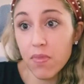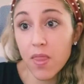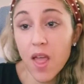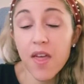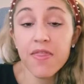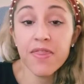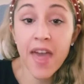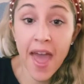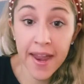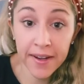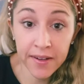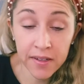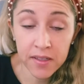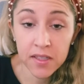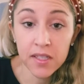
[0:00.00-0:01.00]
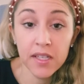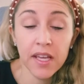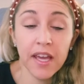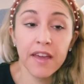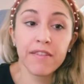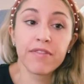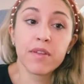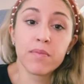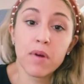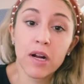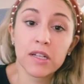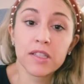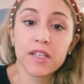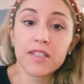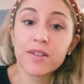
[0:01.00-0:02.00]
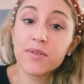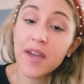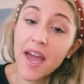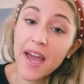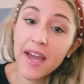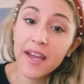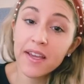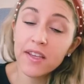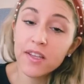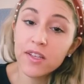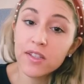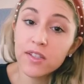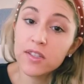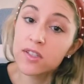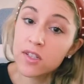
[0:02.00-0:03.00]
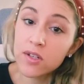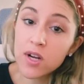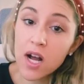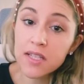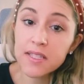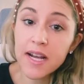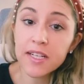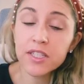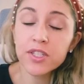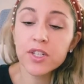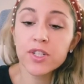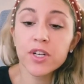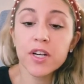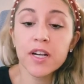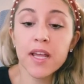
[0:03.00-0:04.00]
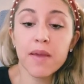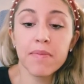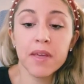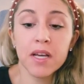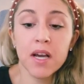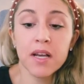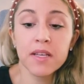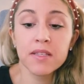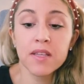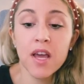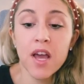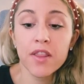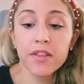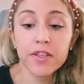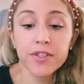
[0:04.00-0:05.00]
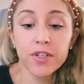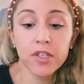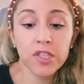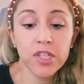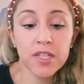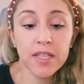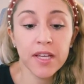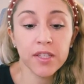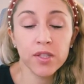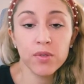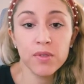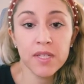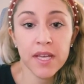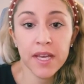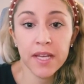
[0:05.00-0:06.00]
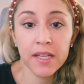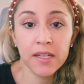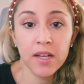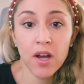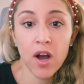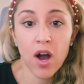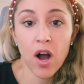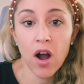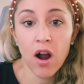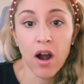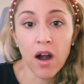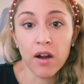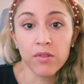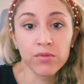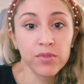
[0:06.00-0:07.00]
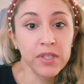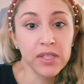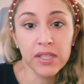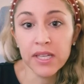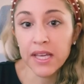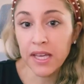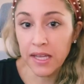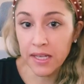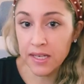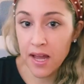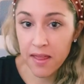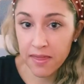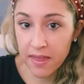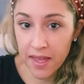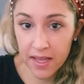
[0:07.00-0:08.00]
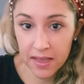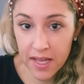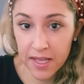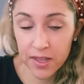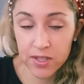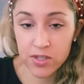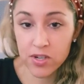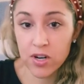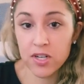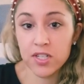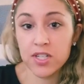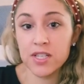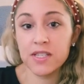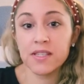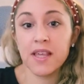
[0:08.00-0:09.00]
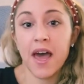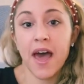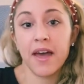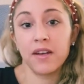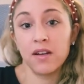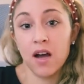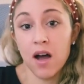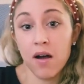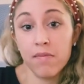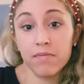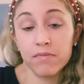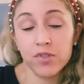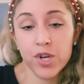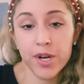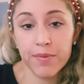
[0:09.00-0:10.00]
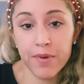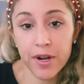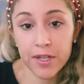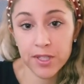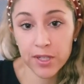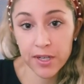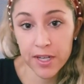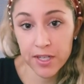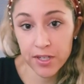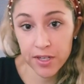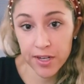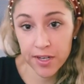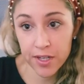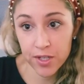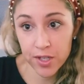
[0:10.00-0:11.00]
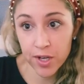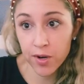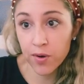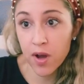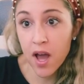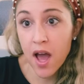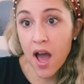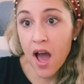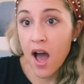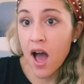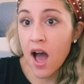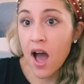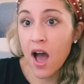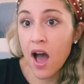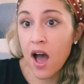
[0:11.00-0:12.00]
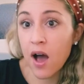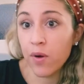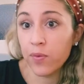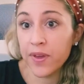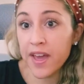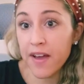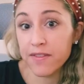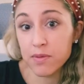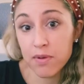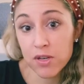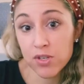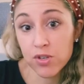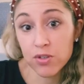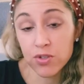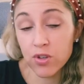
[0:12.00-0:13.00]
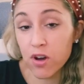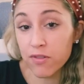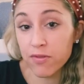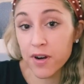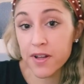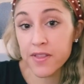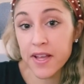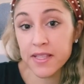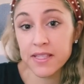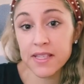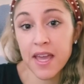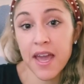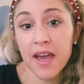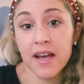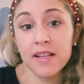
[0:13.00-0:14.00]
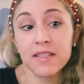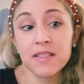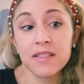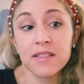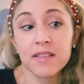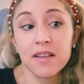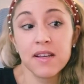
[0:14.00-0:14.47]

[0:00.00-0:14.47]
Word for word: Then if the mark looks okay, you know, contact an attorney, because the searches that you did are really nothing like the searches that trademark attorneys are going to do. We have special software that scans,